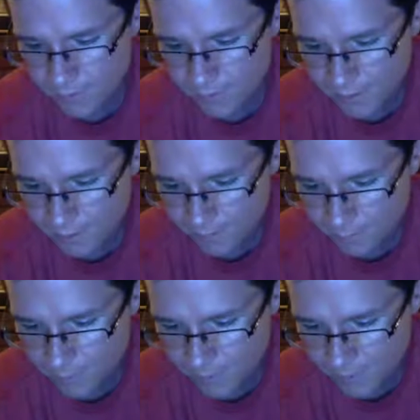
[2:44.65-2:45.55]
Brian,
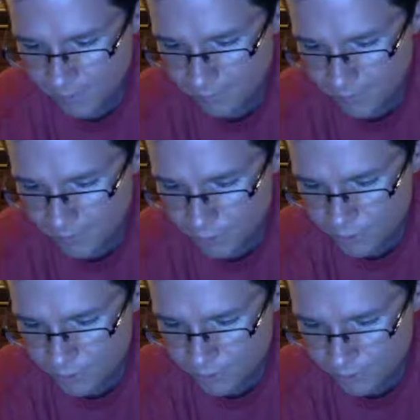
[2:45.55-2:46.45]
why don't you give
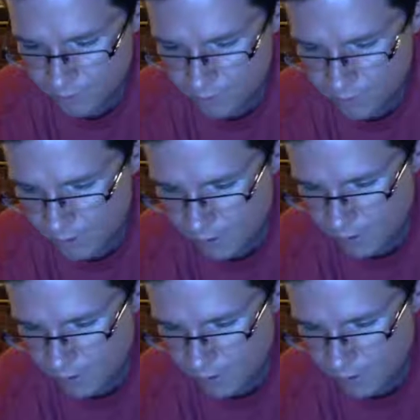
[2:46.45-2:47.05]
us the quick